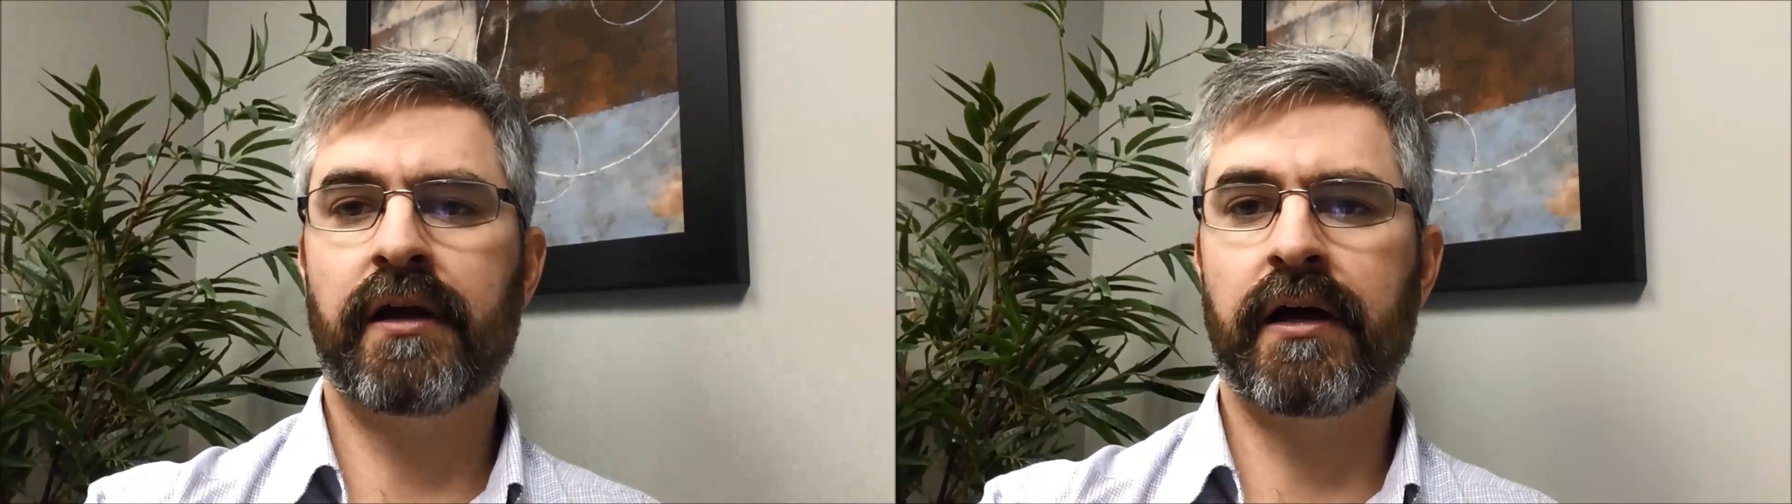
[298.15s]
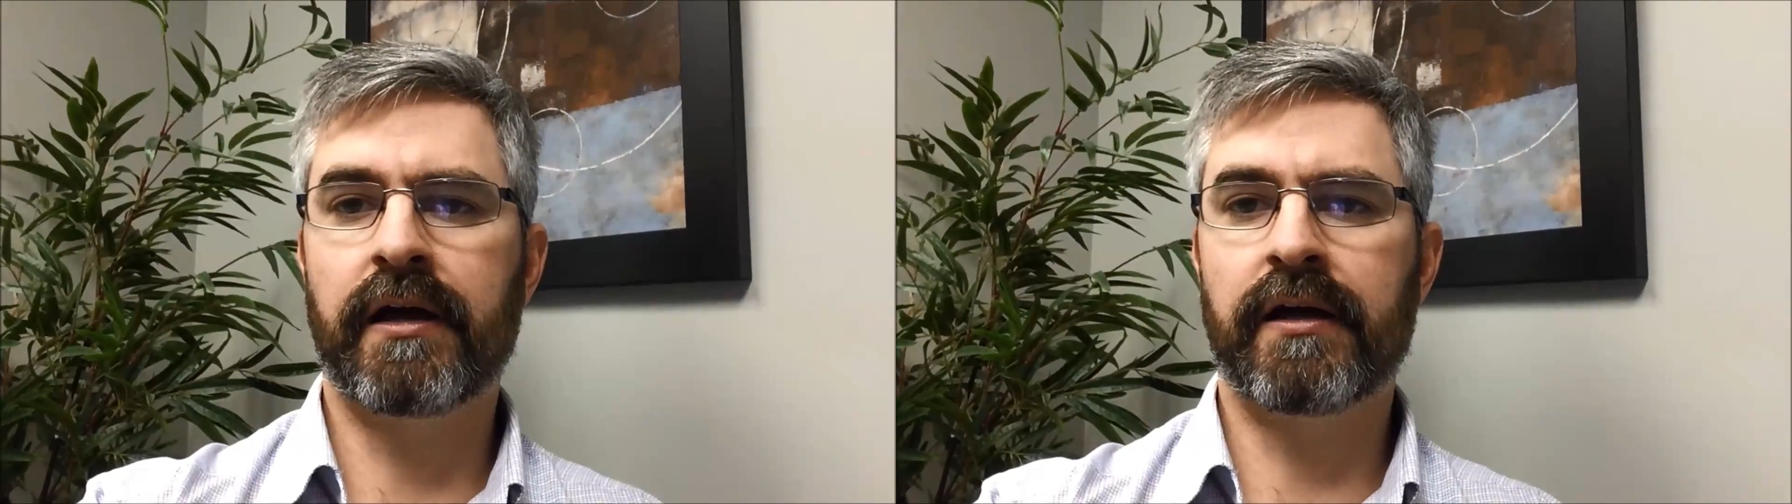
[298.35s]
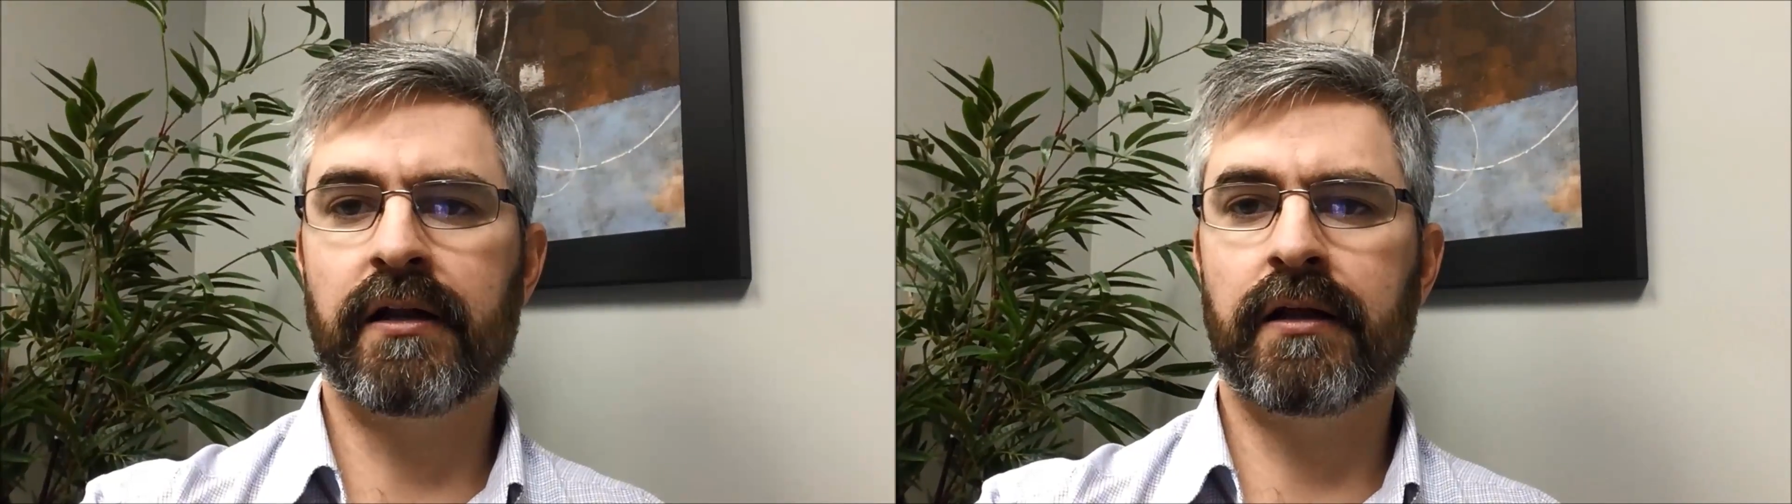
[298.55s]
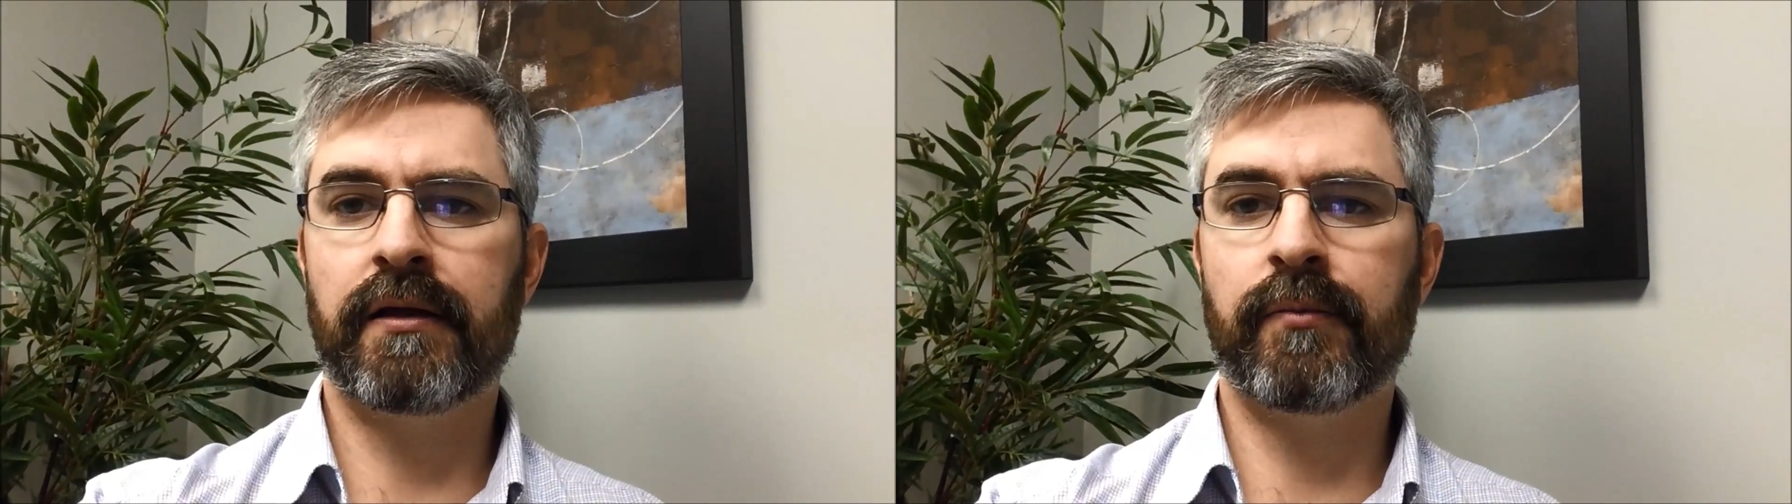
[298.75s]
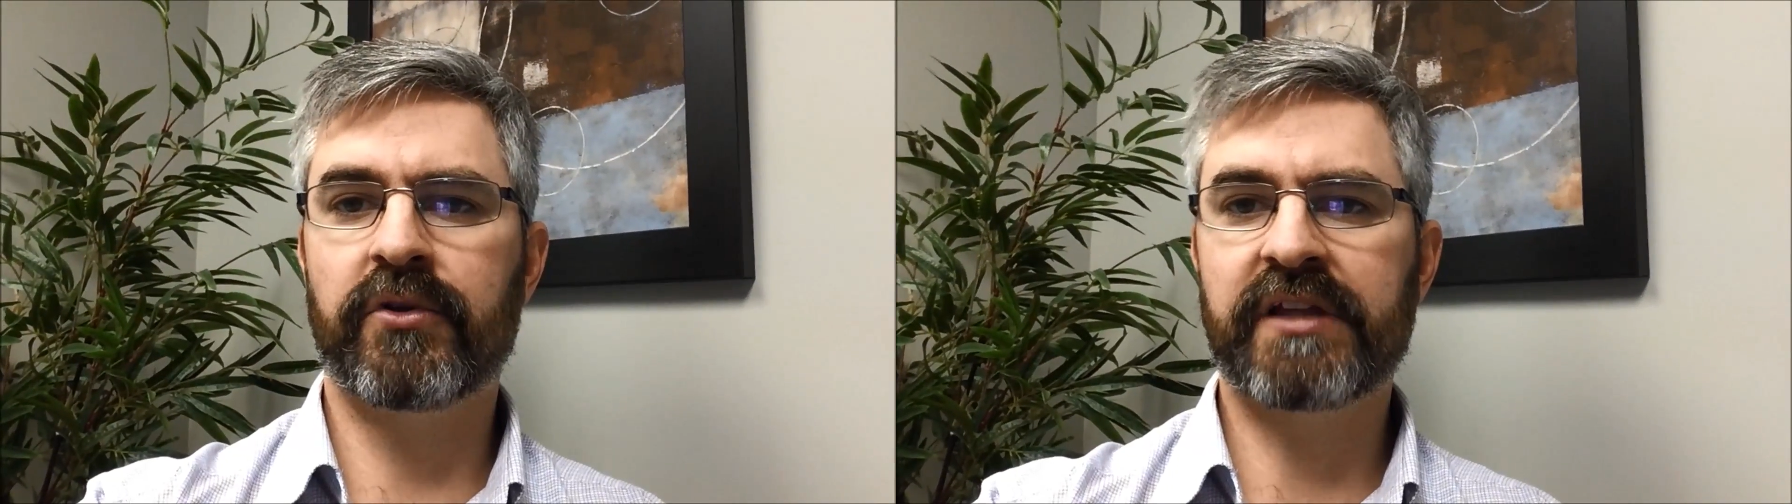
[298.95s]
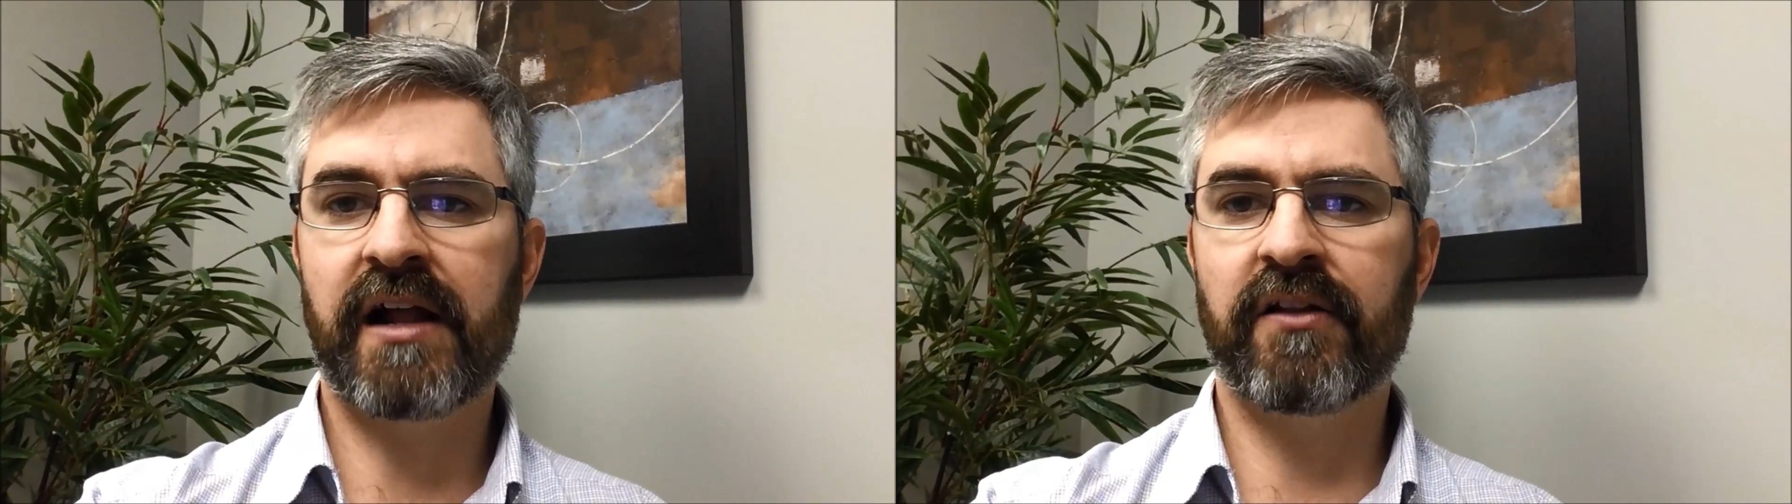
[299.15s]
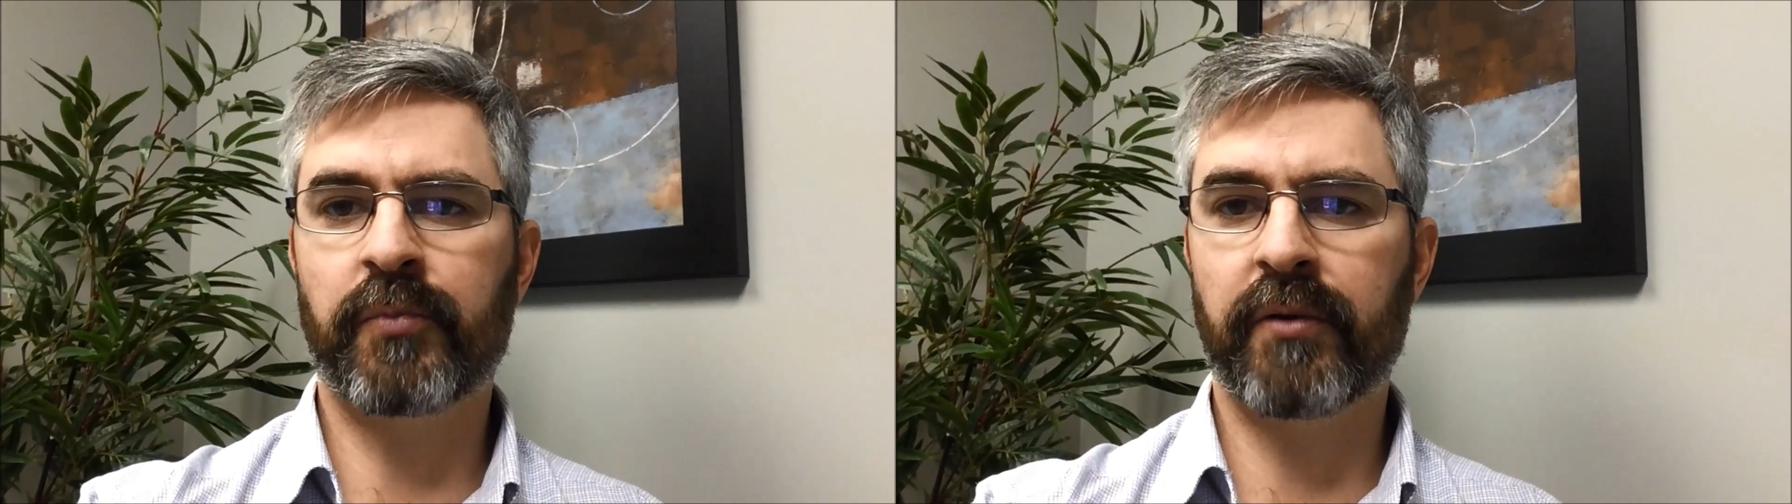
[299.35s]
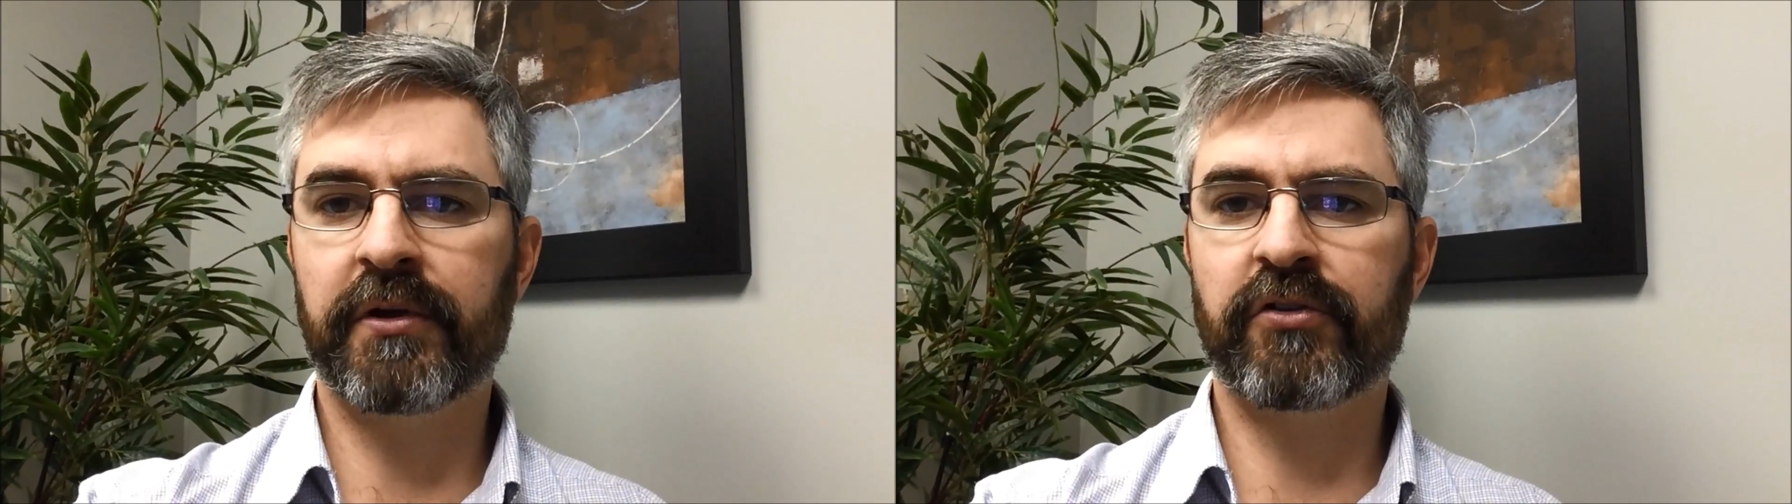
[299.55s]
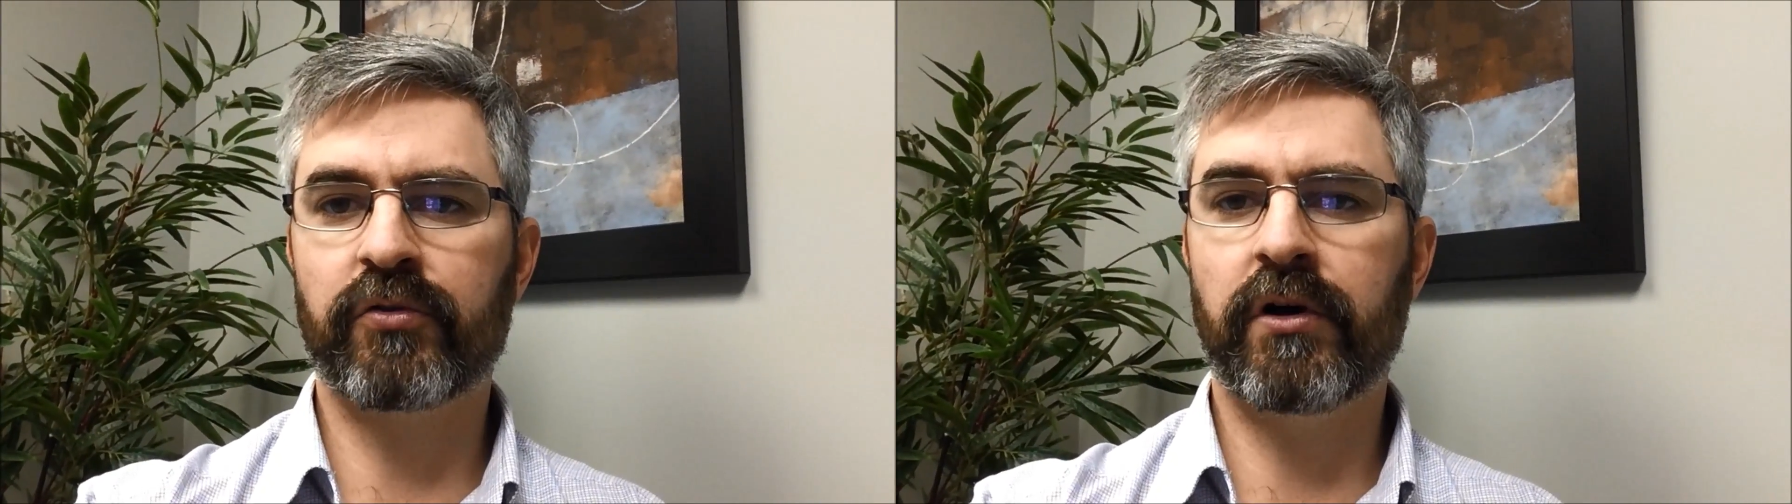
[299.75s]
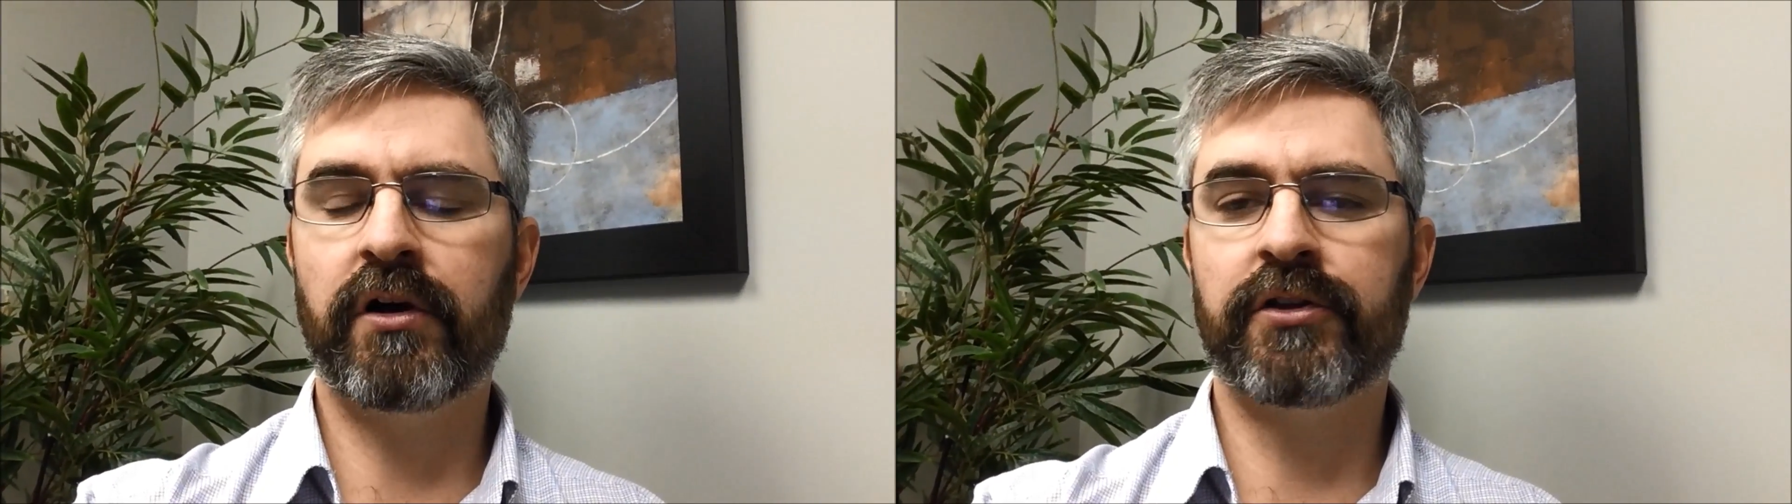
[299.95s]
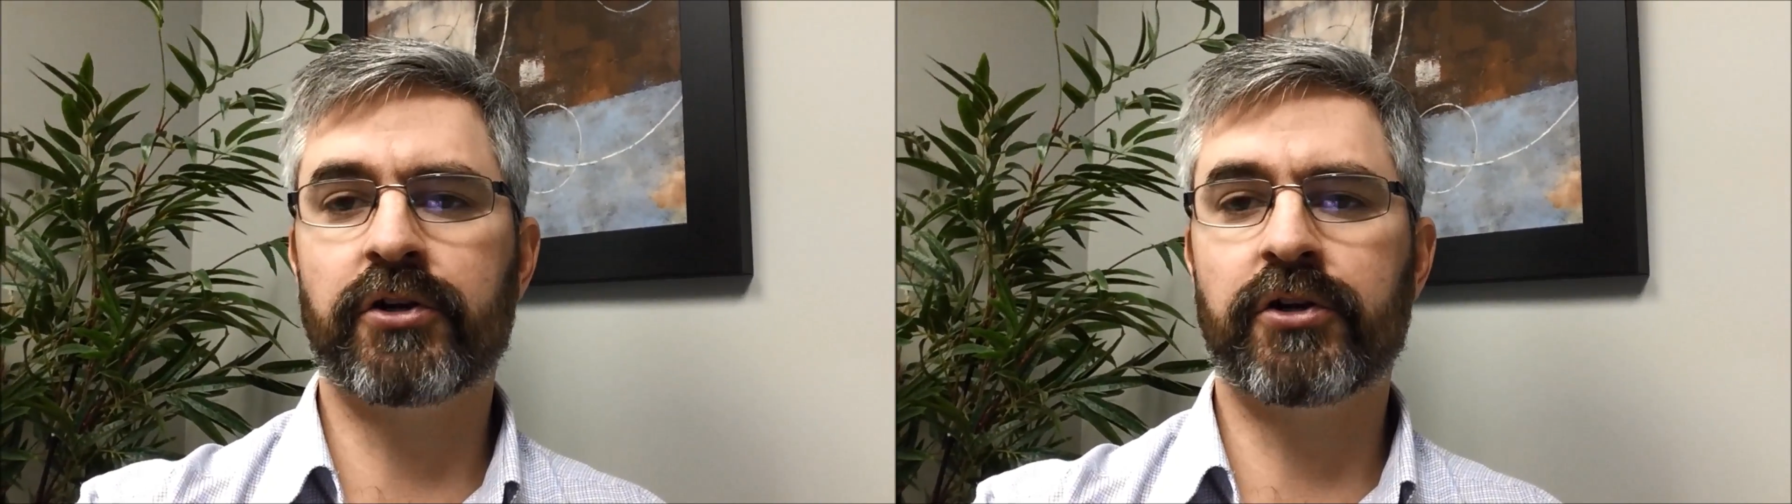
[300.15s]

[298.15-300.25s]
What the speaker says: motile spermatozoa